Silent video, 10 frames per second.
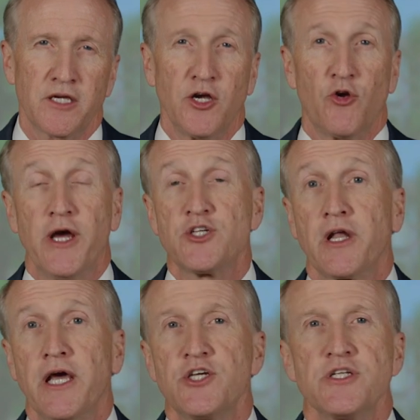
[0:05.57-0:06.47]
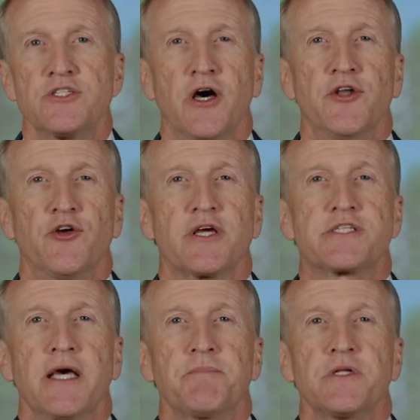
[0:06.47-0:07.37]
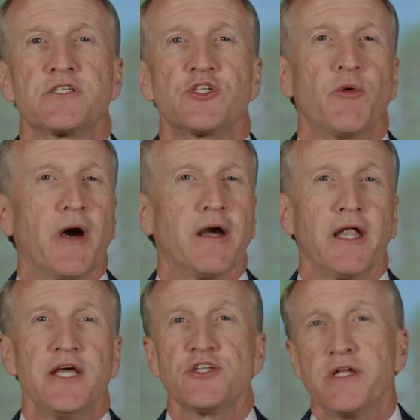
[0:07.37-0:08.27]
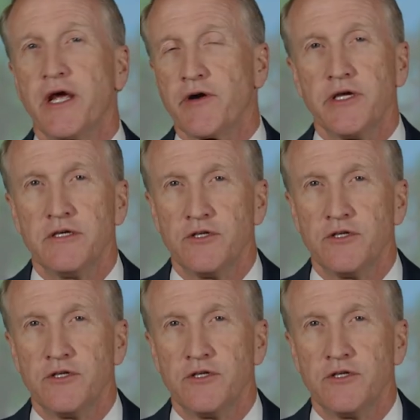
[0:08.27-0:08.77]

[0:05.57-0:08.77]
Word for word: Congratulations on your acceptance to our legendary